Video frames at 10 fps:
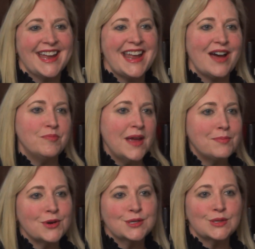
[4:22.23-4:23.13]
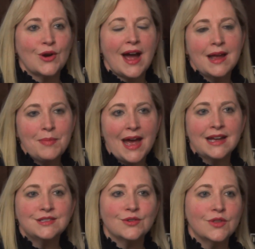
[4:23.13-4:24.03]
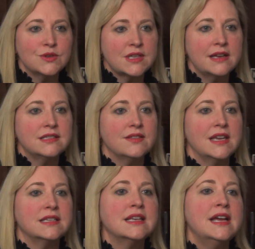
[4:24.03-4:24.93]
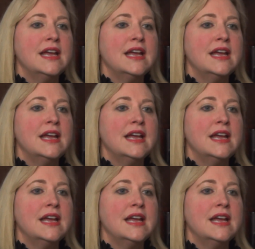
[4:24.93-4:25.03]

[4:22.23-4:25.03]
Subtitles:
and have papers or iPads or those kinds of things.